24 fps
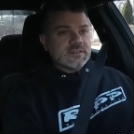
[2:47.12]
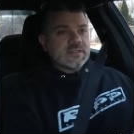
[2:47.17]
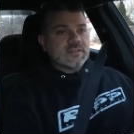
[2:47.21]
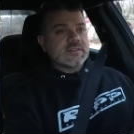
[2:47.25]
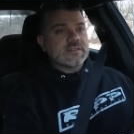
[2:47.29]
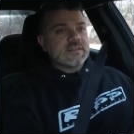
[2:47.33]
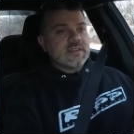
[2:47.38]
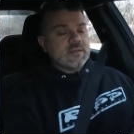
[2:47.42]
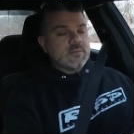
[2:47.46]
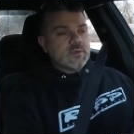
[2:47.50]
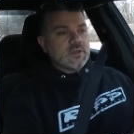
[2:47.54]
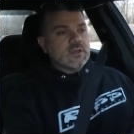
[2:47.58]
at
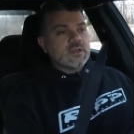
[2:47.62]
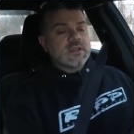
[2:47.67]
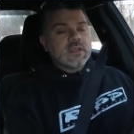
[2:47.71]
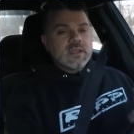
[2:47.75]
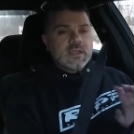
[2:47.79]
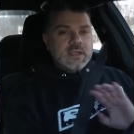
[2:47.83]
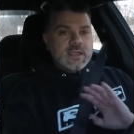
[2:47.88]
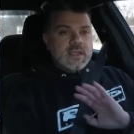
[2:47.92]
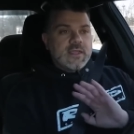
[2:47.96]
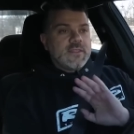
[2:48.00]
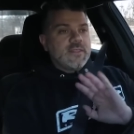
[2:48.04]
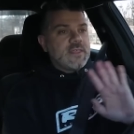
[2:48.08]
SEMA,
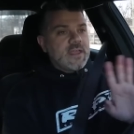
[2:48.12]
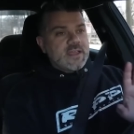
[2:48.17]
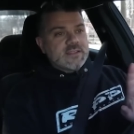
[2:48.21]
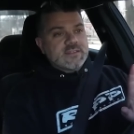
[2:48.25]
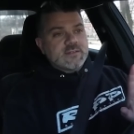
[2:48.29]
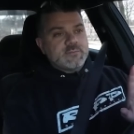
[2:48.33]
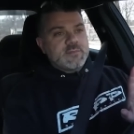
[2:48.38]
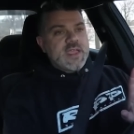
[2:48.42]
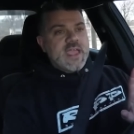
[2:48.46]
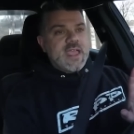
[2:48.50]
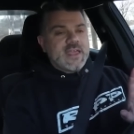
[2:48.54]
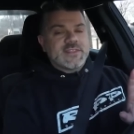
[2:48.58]
and that's a
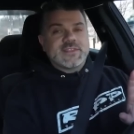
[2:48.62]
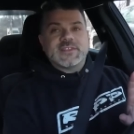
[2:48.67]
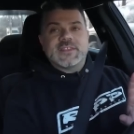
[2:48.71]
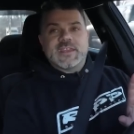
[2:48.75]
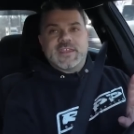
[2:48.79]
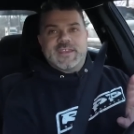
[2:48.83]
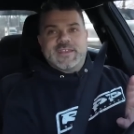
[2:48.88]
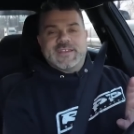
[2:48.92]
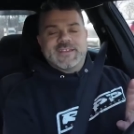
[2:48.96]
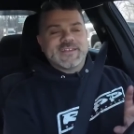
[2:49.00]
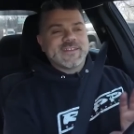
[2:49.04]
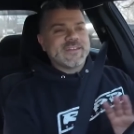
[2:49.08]
bad
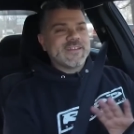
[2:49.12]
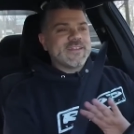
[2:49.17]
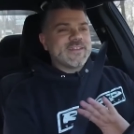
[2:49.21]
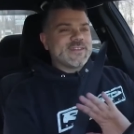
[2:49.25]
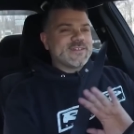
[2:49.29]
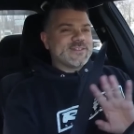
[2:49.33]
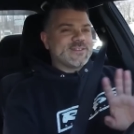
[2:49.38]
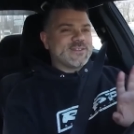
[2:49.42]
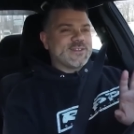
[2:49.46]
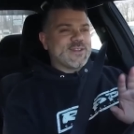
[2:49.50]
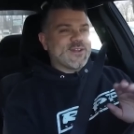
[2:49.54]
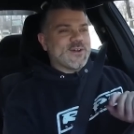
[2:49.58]
thing.
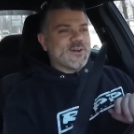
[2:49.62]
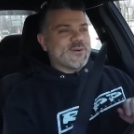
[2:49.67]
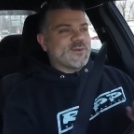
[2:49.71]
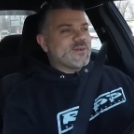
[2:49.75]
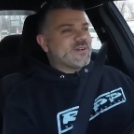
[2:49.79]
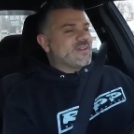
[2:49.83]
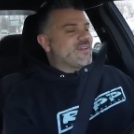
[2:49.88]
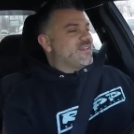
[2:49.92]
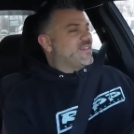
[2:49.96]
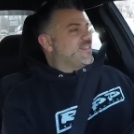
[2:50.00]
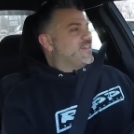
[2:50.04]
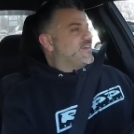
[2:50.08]
So
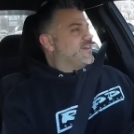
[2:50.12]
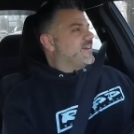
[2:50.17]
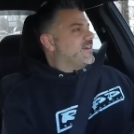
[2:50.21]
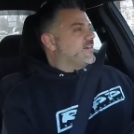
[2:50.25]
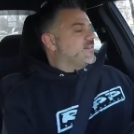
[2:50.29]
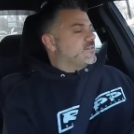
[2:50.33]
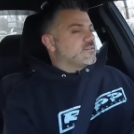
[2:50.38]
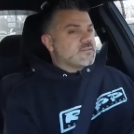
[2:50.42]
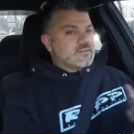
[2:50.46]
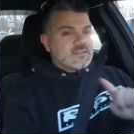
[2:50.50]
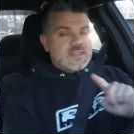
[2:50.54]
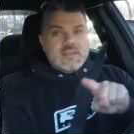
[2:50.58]

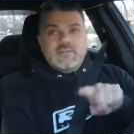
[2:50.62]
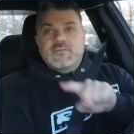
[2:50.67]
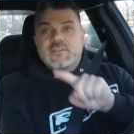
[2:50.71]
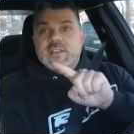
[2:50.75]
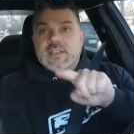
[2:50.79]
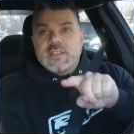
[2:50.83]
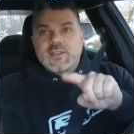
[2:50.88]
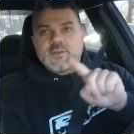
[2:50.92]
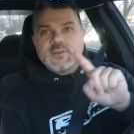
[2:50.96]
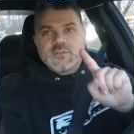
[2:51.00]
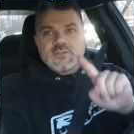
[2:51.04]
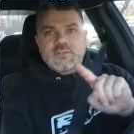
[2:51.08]
that
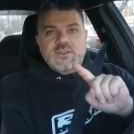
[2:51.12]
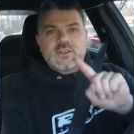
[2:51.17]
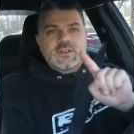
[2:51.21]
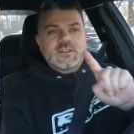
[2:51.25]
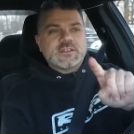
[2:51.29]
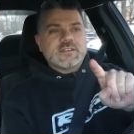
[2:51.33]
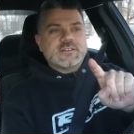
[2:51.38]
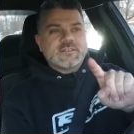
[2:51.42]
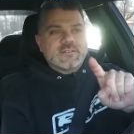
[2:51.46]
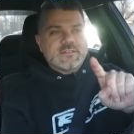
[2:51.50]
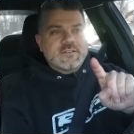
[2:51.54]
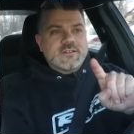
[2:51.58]
video is
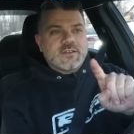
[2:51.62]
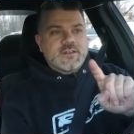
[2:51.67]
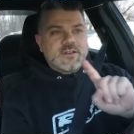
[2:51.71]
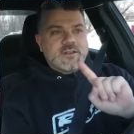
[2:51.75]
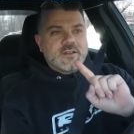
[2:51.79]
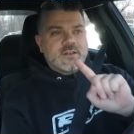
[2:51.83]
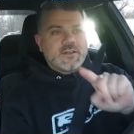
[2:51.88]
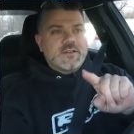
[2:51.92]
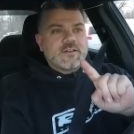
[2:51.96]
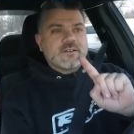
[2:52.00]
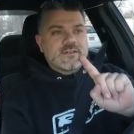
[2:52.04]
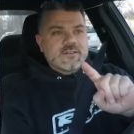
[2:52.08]
on
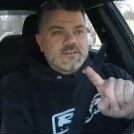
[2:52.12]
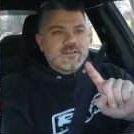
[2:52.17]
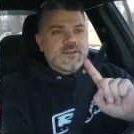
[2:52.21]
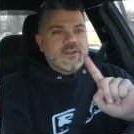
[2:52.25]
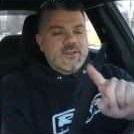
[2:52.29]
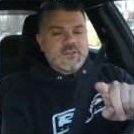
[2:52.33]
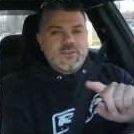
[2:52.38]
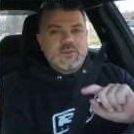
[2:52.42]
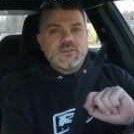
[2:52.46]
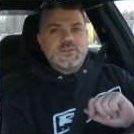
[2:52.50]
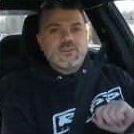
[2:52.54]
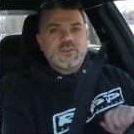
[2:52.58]

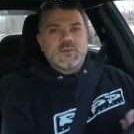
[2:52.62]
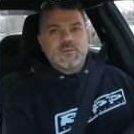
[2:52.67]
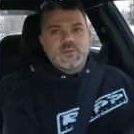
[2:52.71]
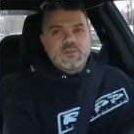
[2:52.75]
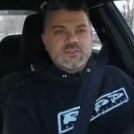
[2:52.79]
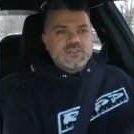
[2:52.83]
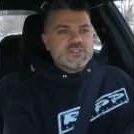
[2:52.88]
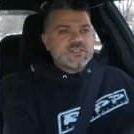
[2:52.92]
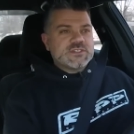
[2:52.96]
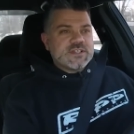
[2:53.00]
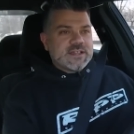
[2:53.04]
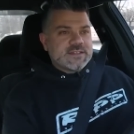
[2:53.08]
YouTube. You
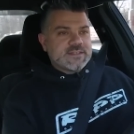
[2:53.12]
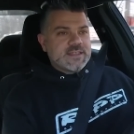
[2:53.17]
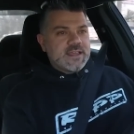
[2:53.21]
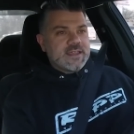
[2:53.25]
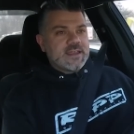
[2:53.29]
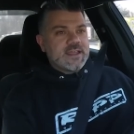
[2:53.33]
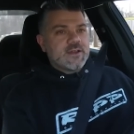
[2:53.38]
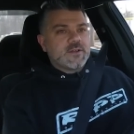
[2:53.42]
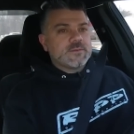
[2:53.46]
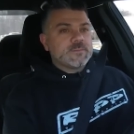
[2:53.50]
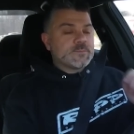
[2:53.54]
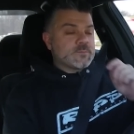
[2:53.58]
should check that
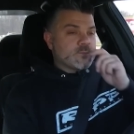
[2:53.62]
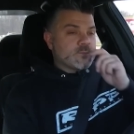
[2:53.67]
out.